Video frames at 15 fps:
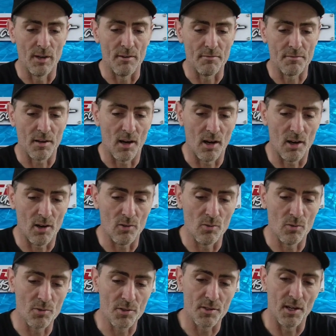with
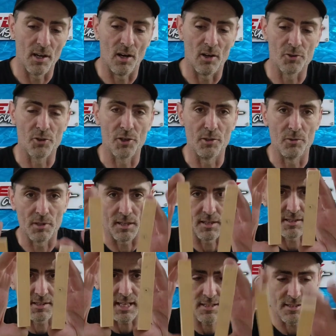holes that are drilled
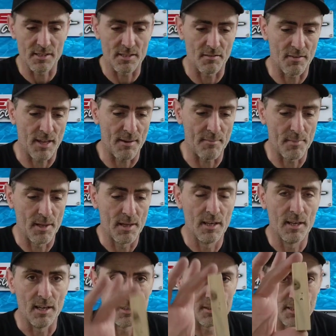in the centres of them
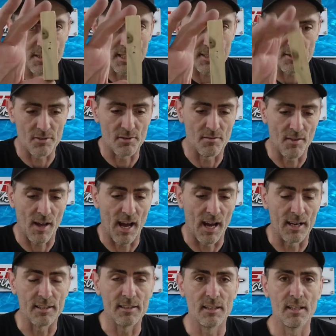and the centre of
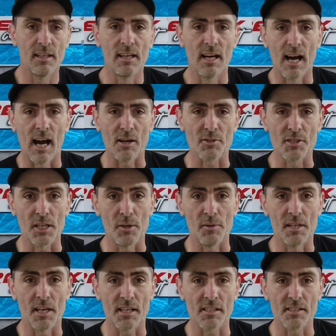that. I'll see you
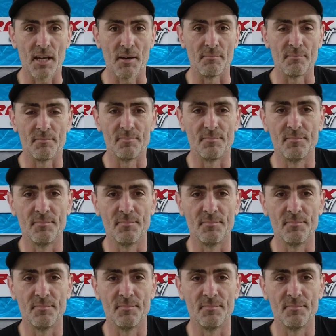in the next step.